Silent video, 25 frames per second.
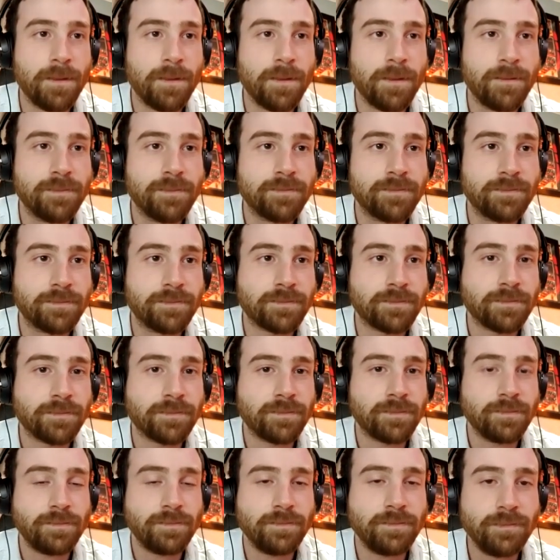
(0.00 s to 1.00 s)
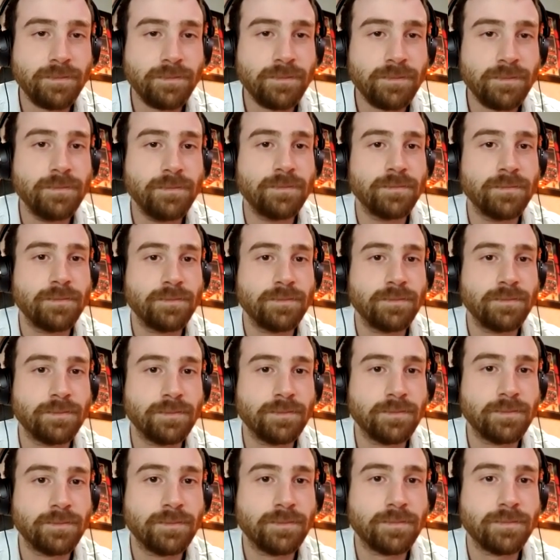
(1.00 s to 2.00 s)

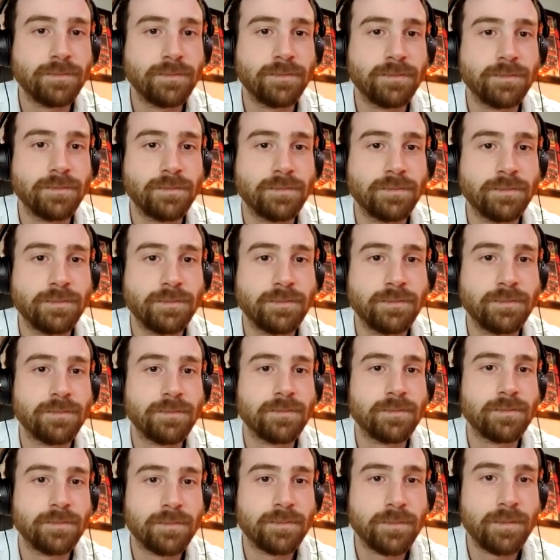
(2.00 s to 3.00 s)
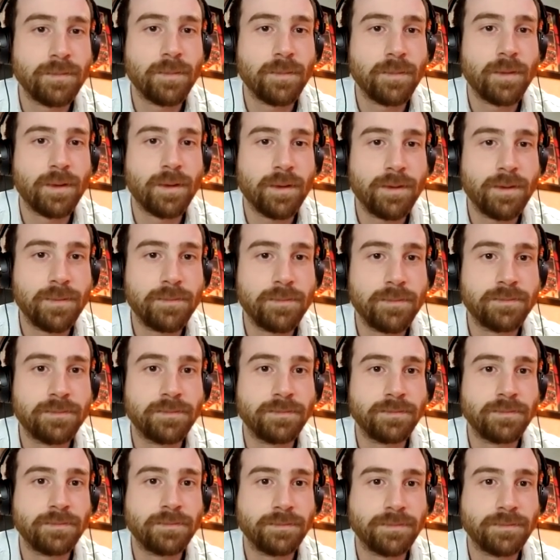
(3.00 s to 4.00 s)

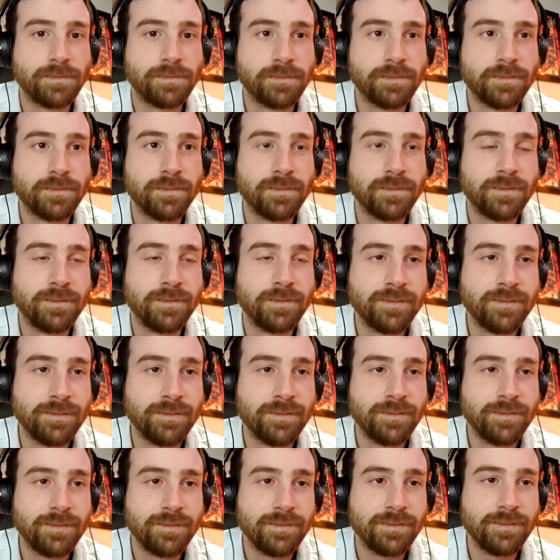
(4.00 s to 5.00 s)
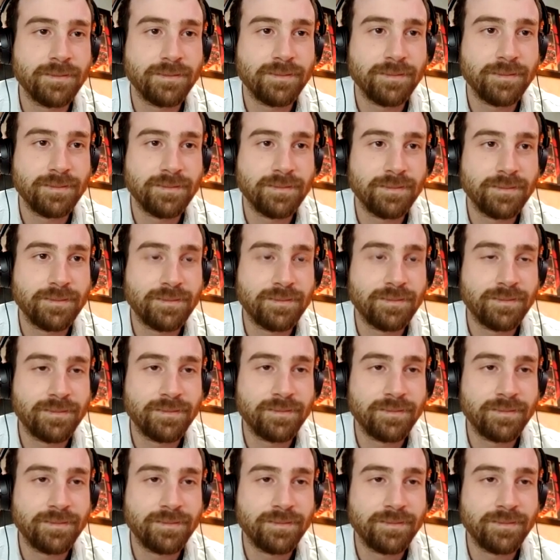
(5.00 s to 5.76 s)
(not speaking)